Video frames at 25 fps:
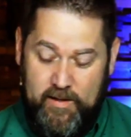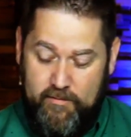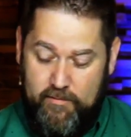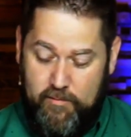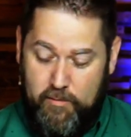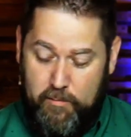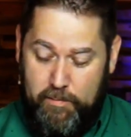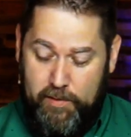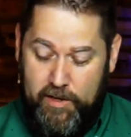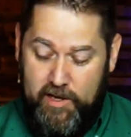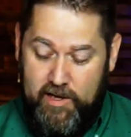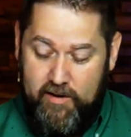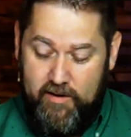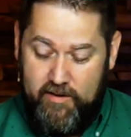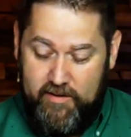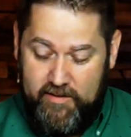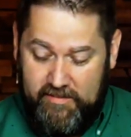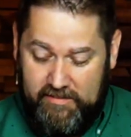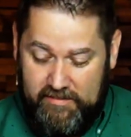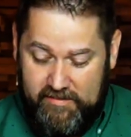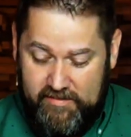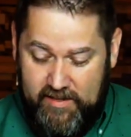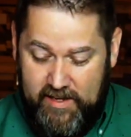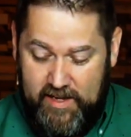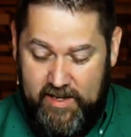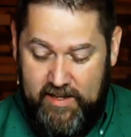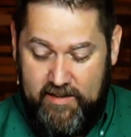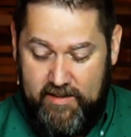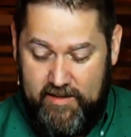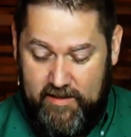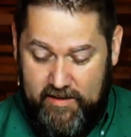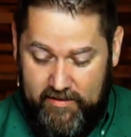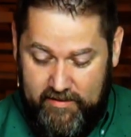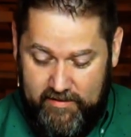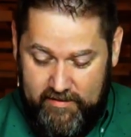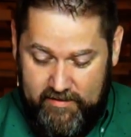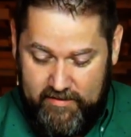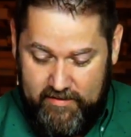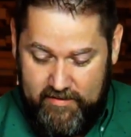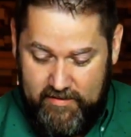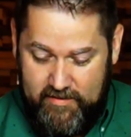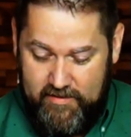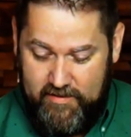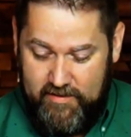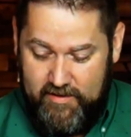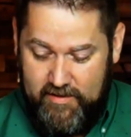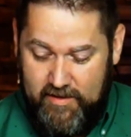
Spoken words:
For Peter to say this